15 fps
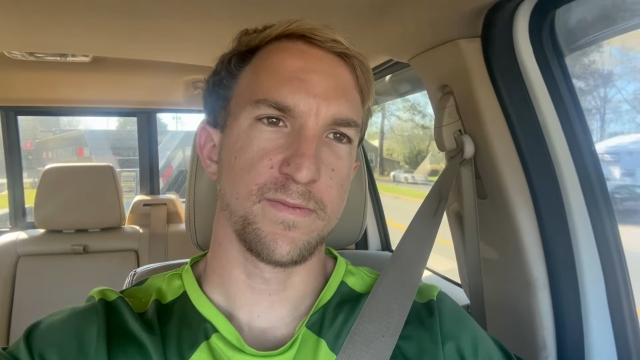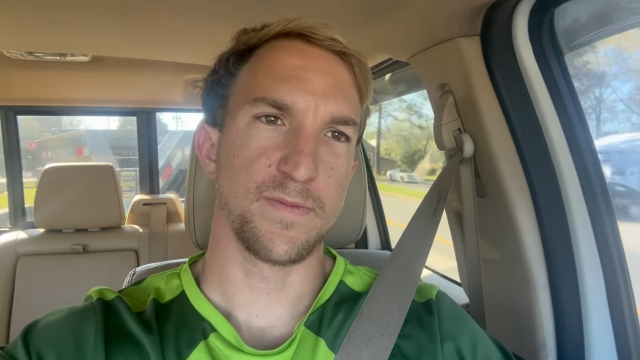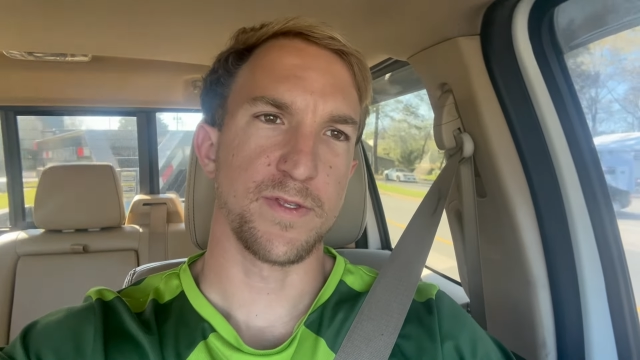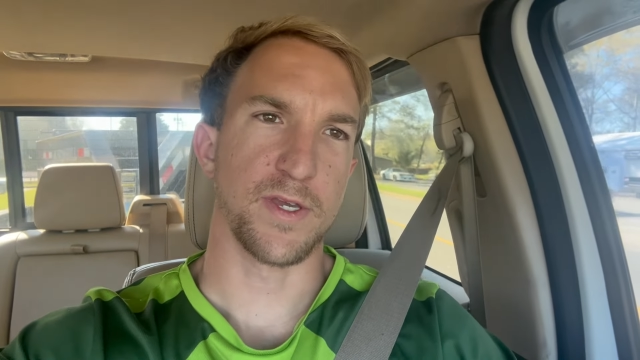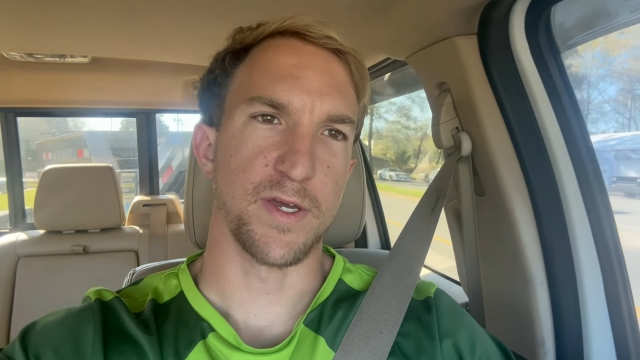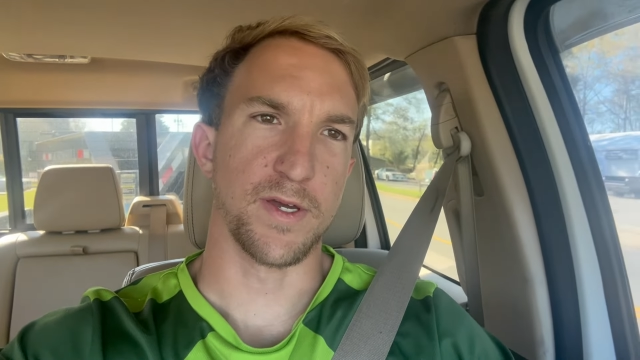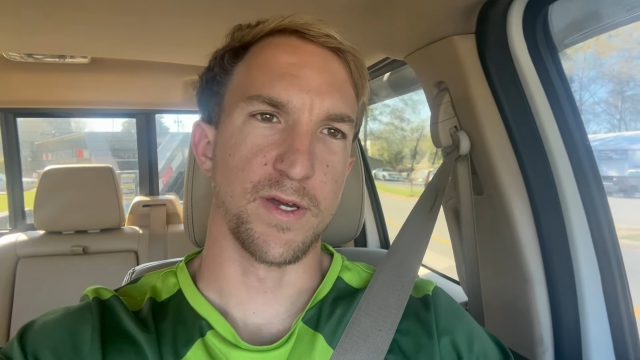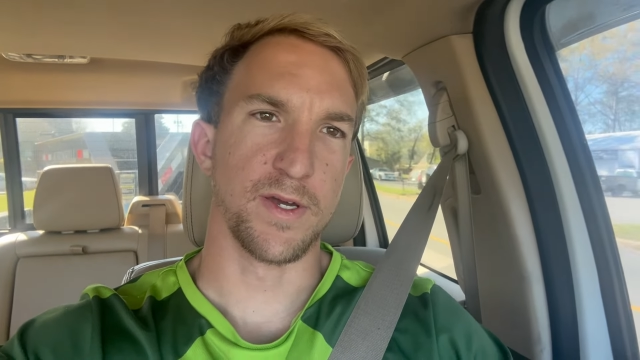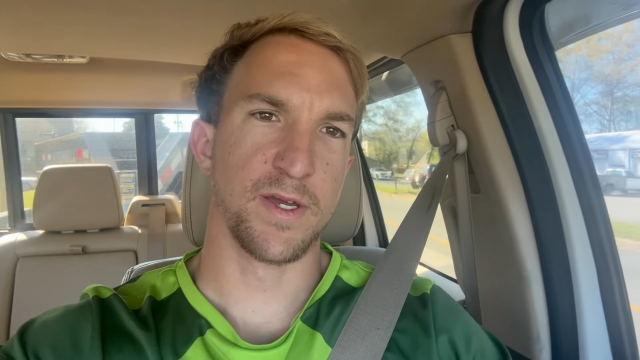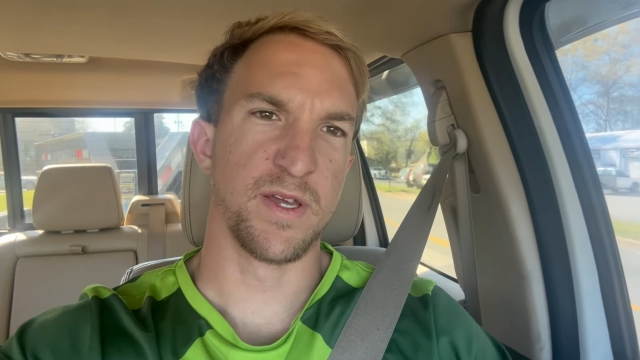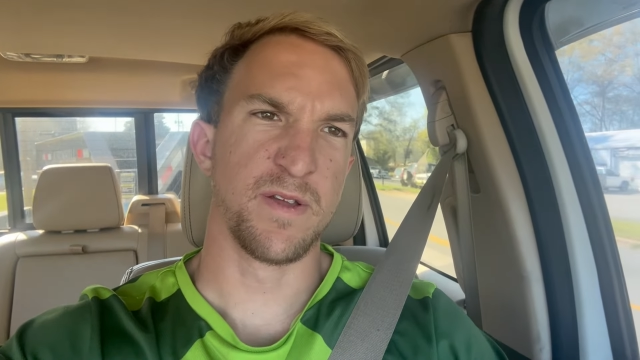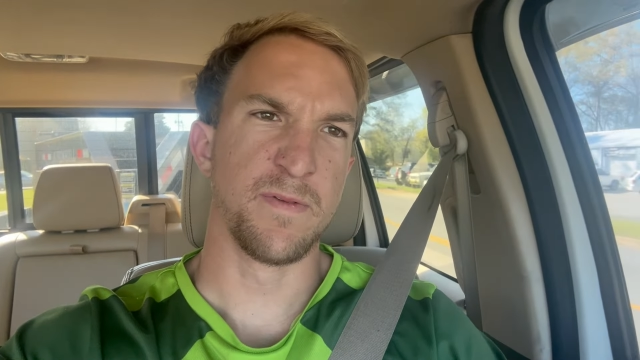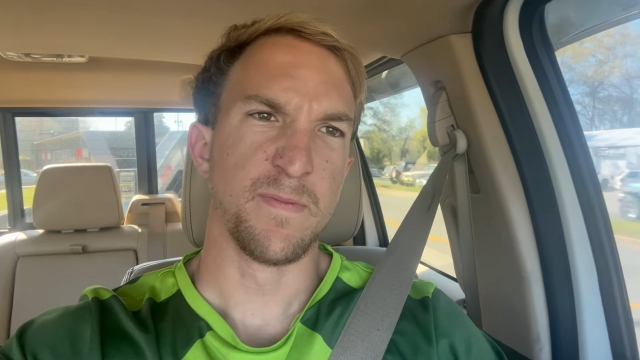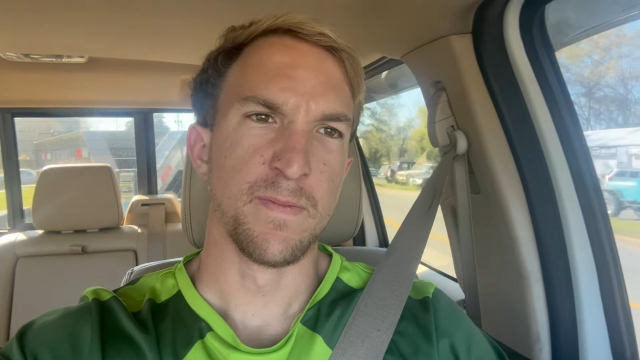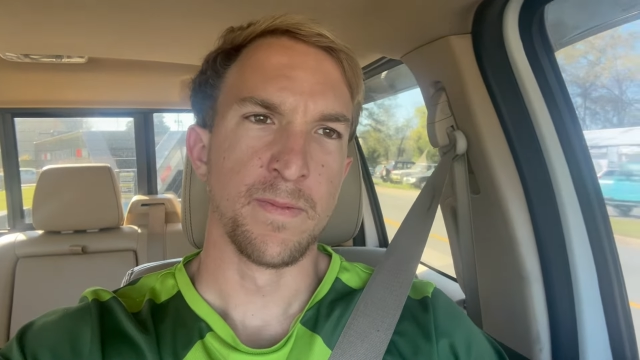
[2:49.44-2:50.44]
So
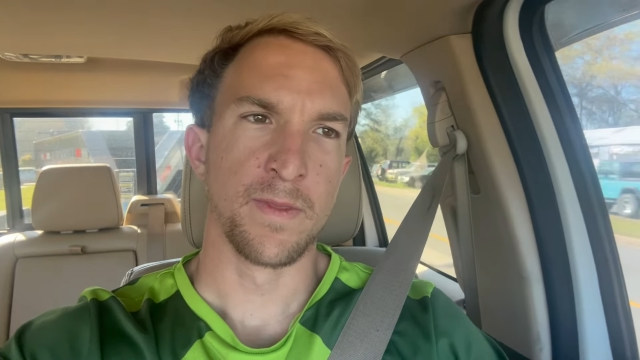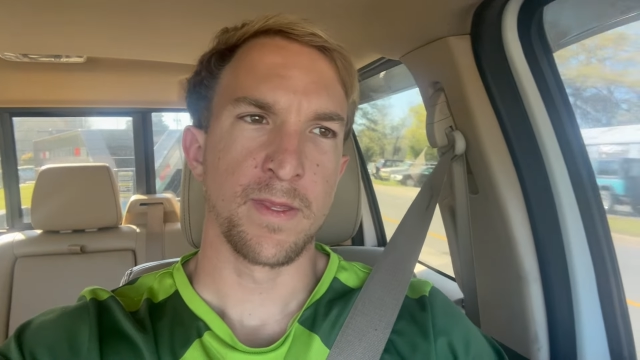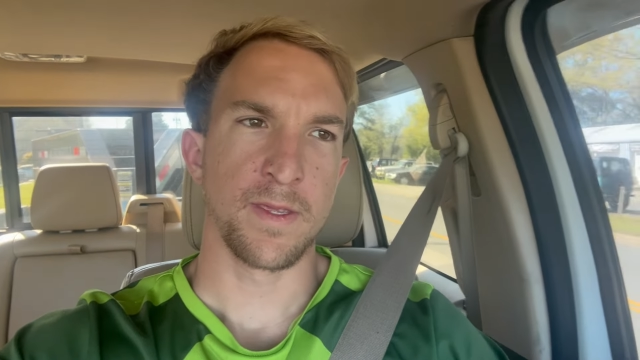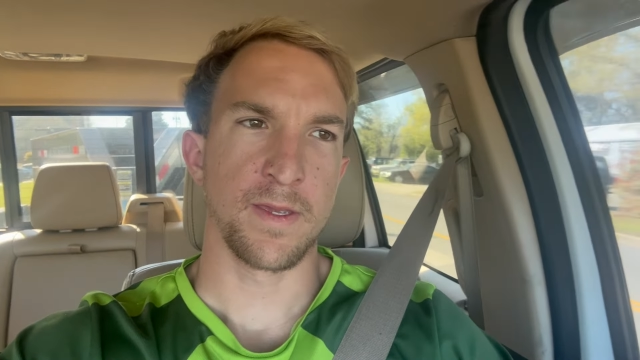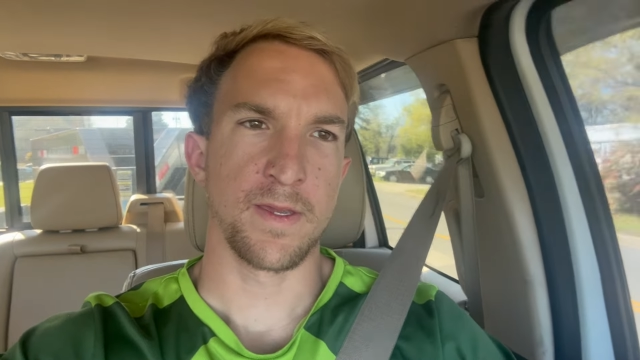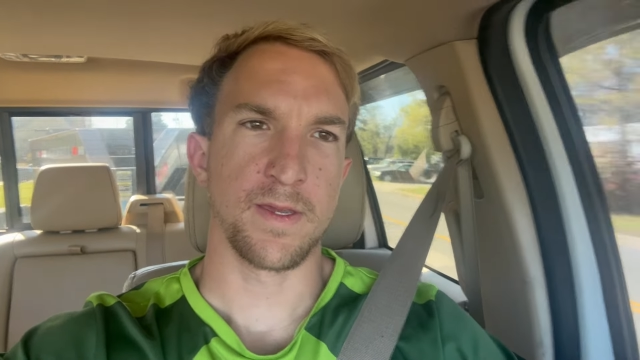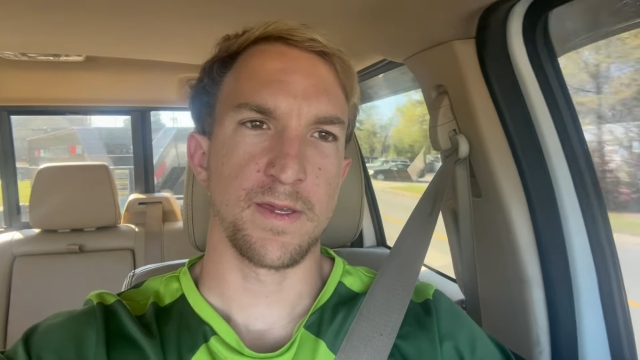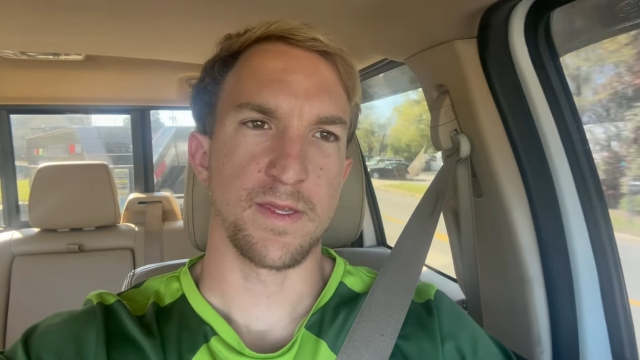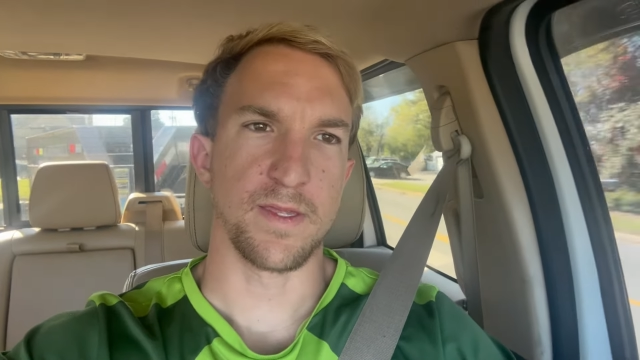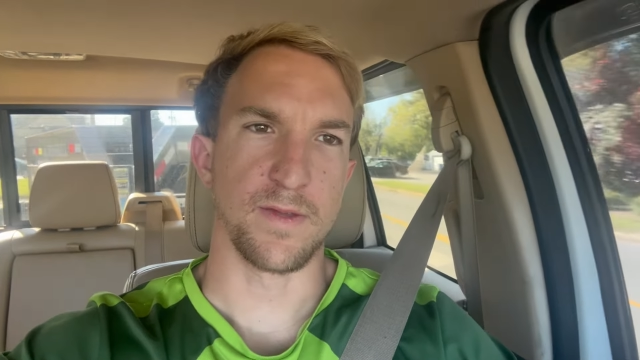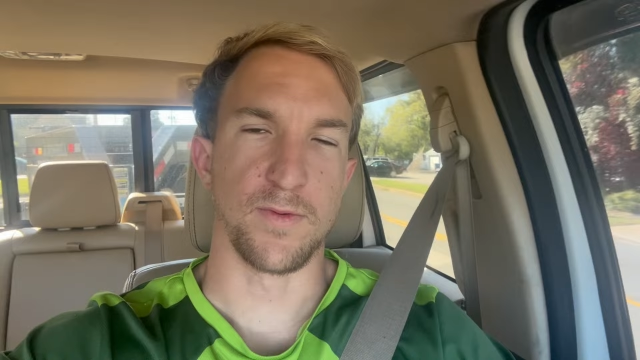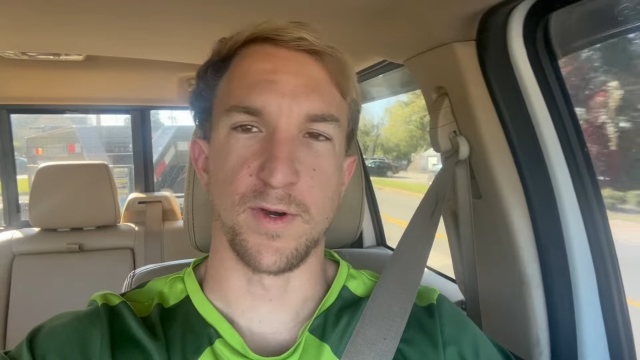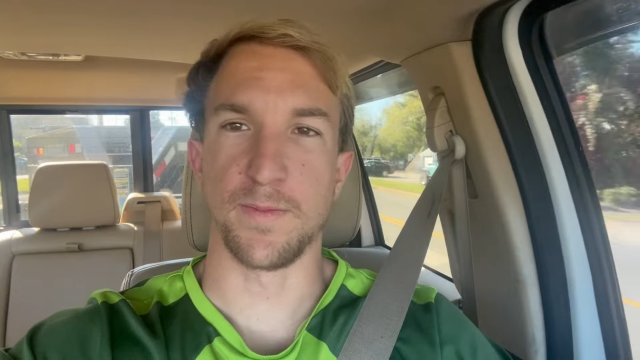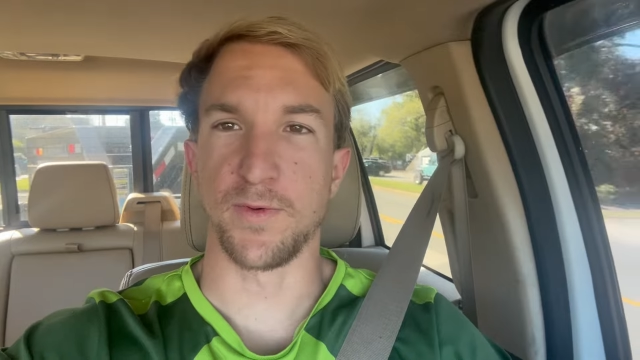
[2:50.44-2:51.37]
one